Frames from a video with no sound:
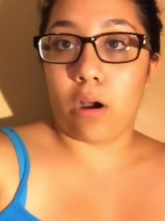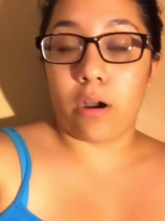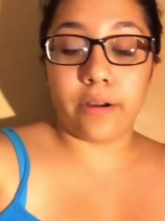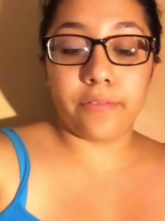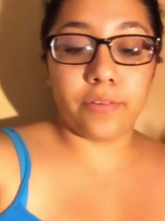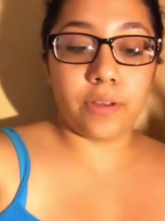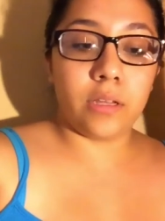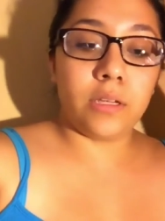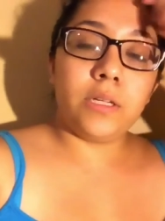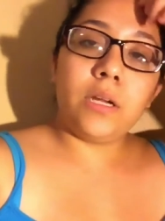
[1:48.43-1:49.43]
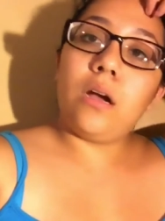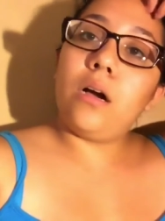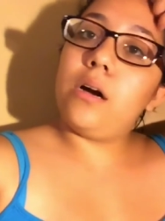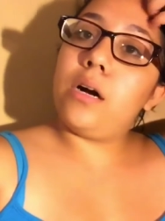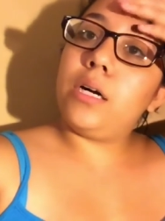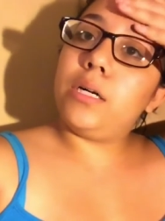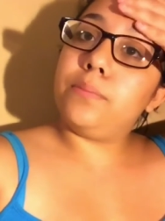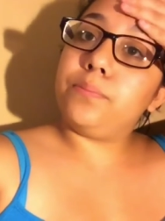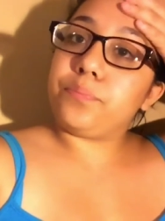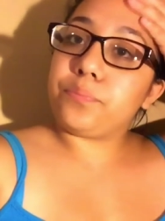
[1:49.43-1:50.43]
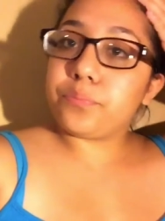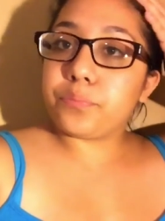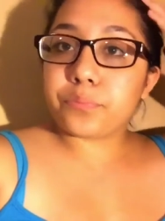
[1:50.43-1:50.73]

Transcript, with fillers: off um